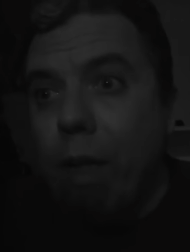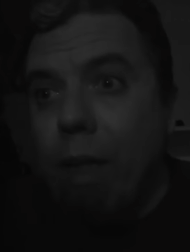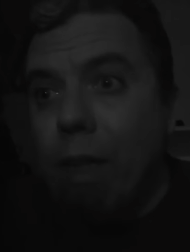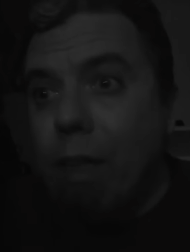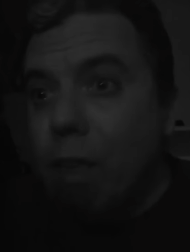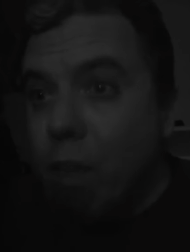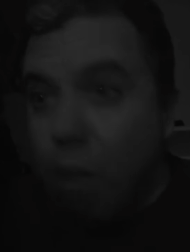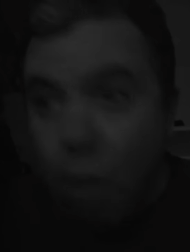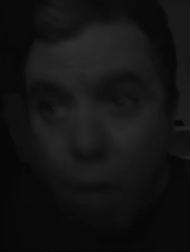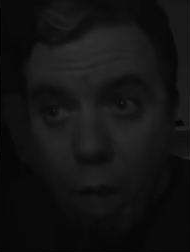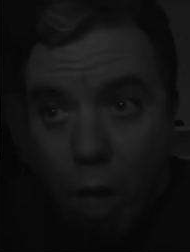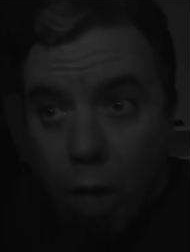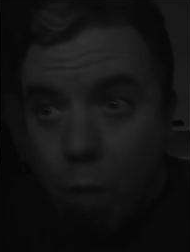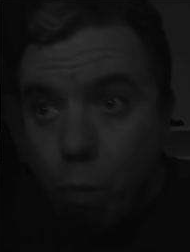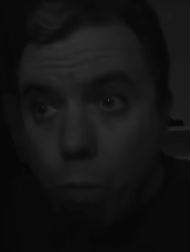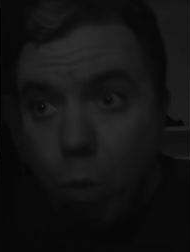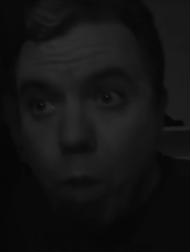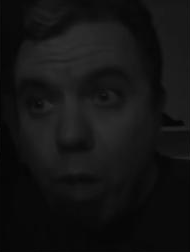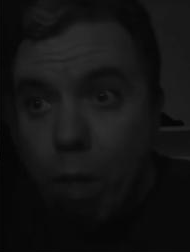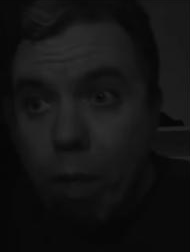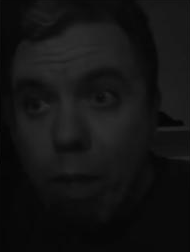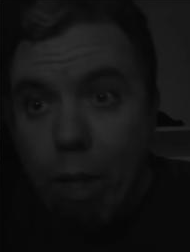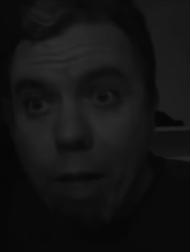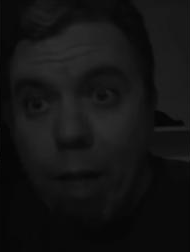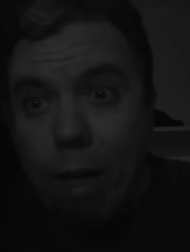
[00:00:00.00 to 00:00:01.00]
It is not
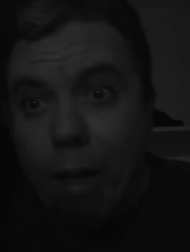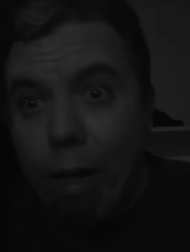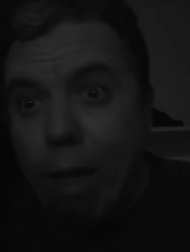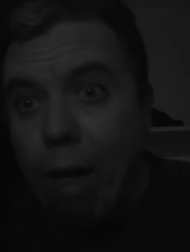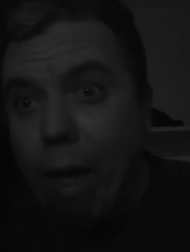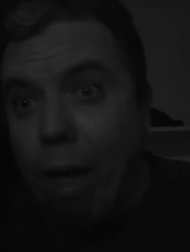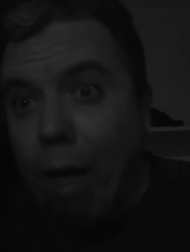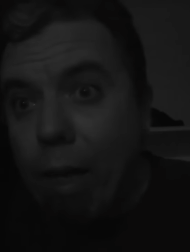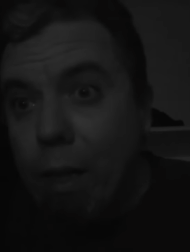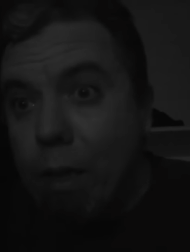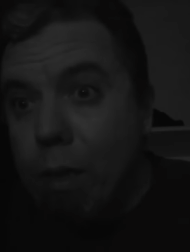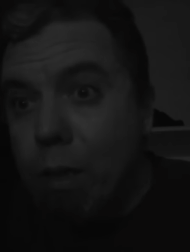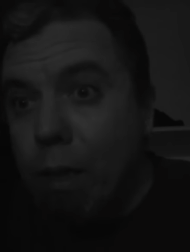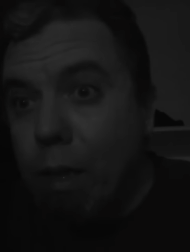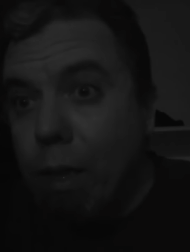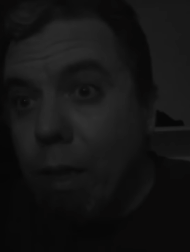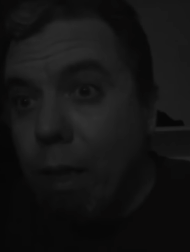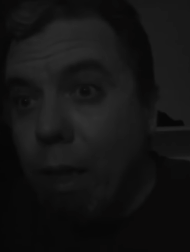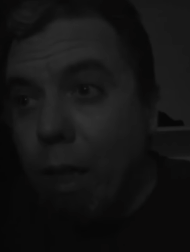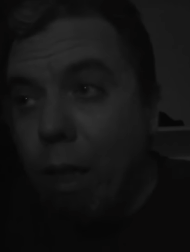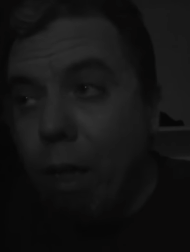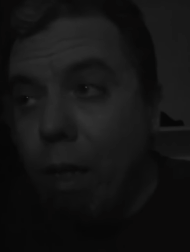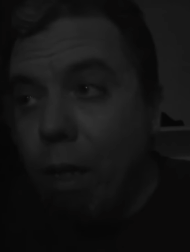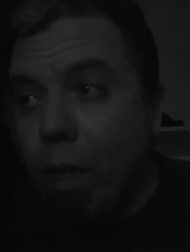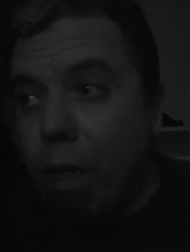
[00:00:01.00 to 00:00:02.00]
one that I had as a
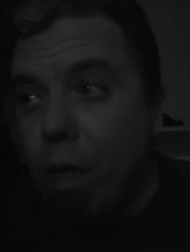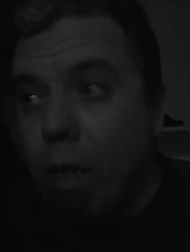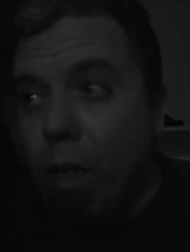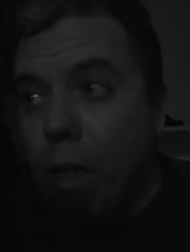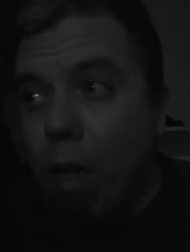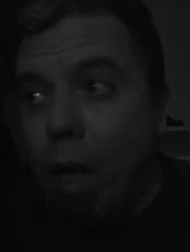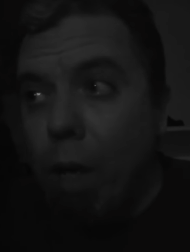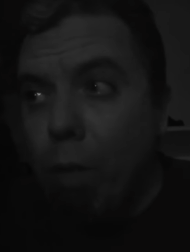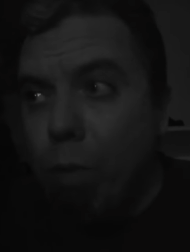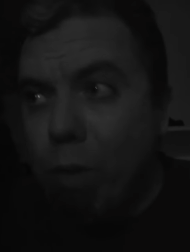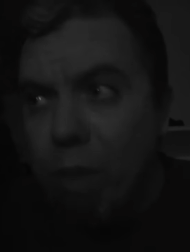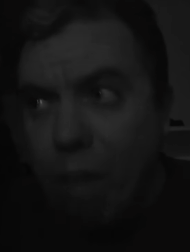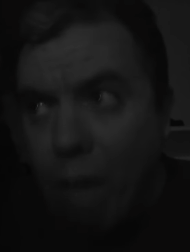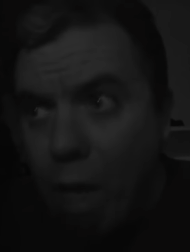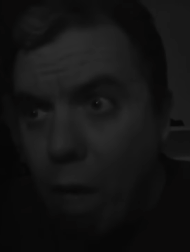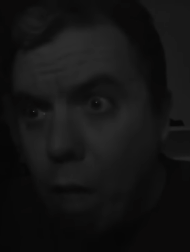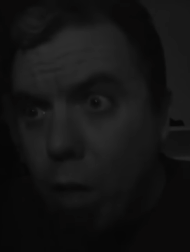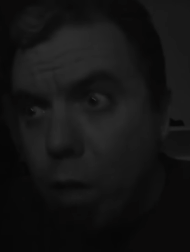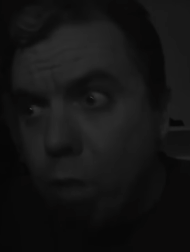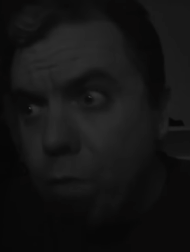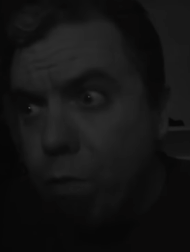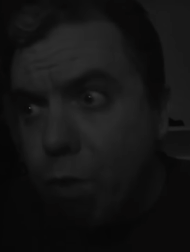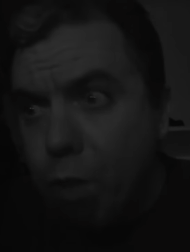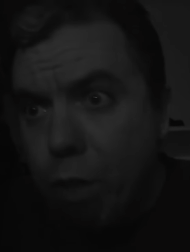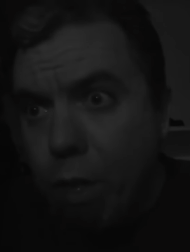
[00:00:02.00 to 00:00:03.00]
kid. I was
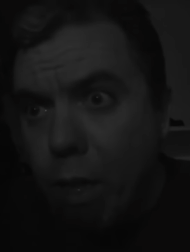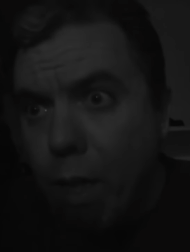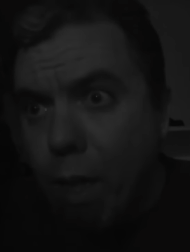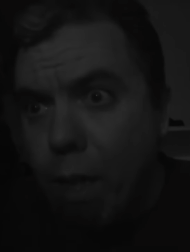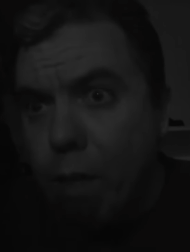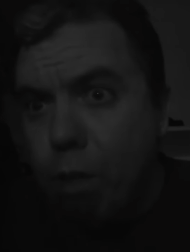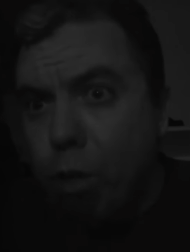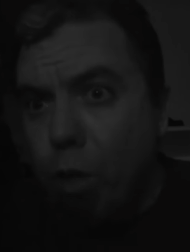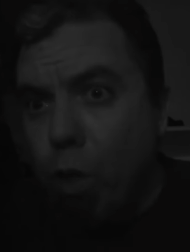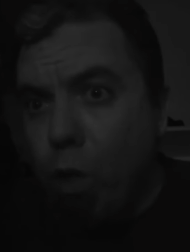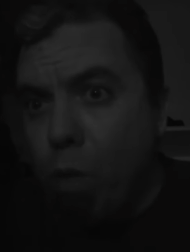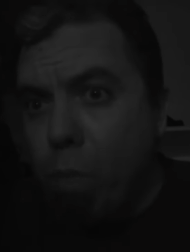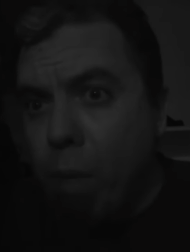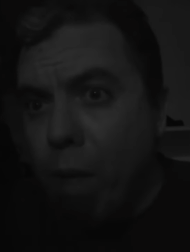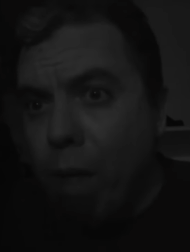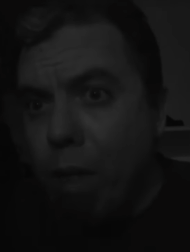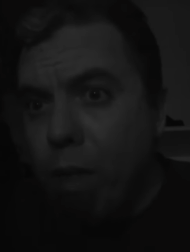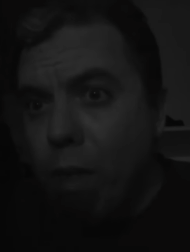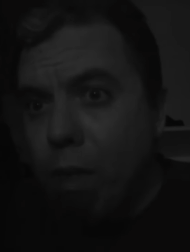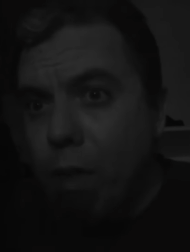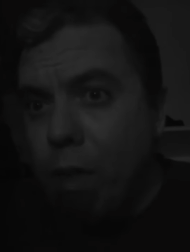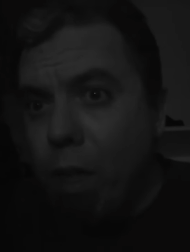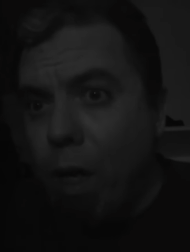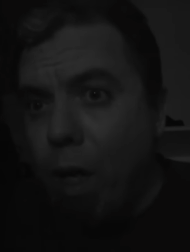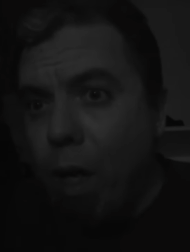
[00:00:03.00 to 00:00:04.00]
out of G.I. Joe by
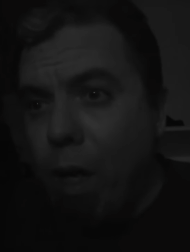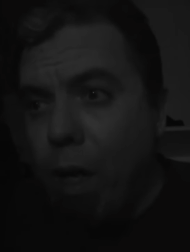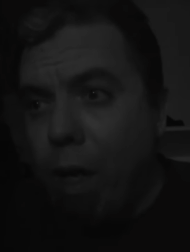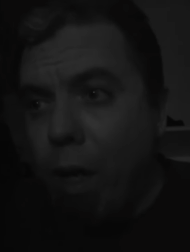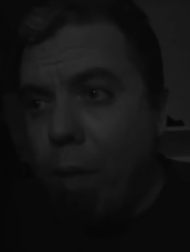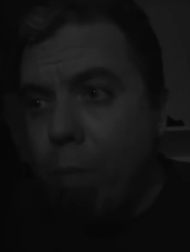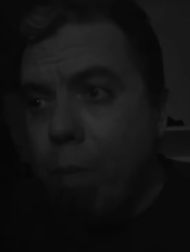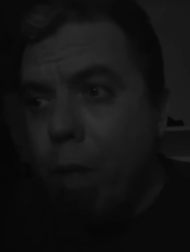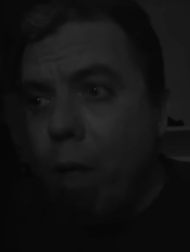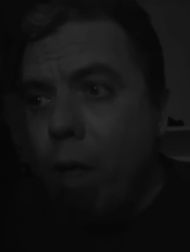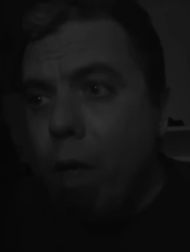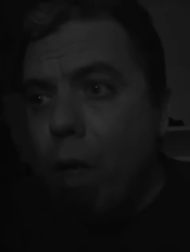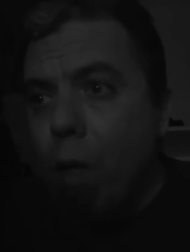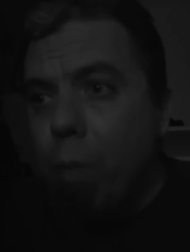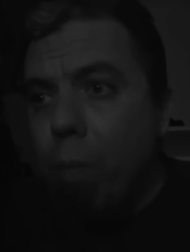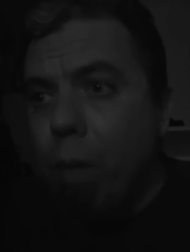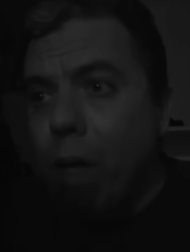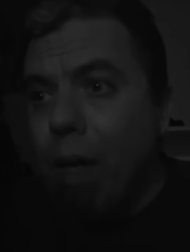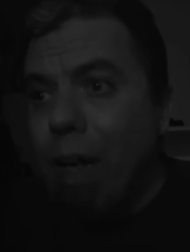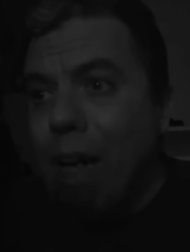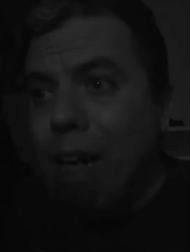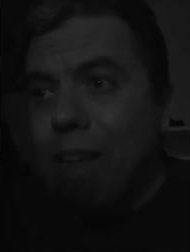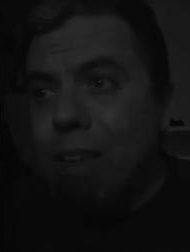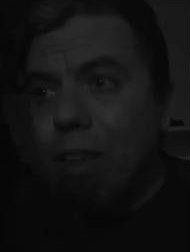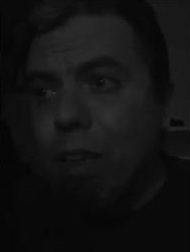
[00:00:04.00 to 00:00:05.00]
the time.
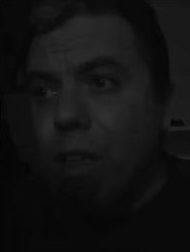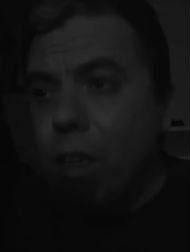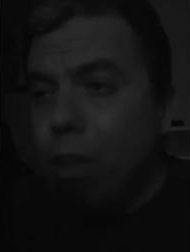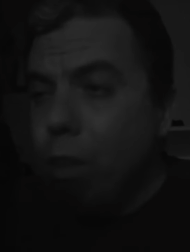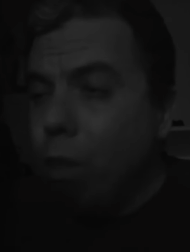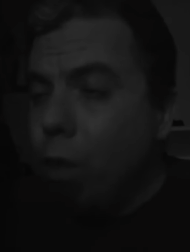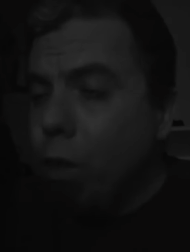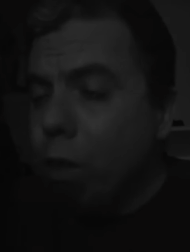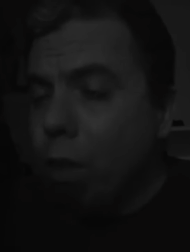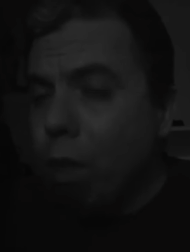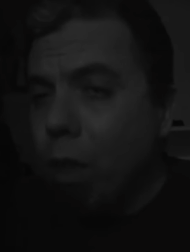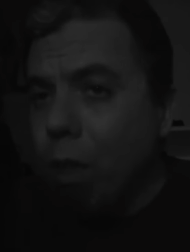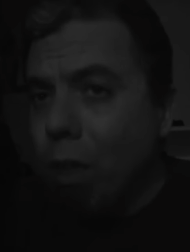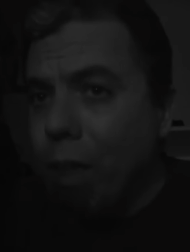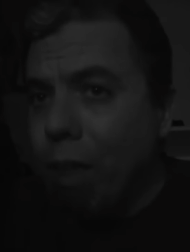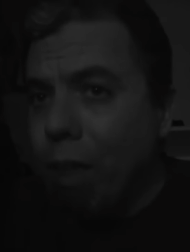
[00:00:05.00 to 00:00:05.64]
But as an adult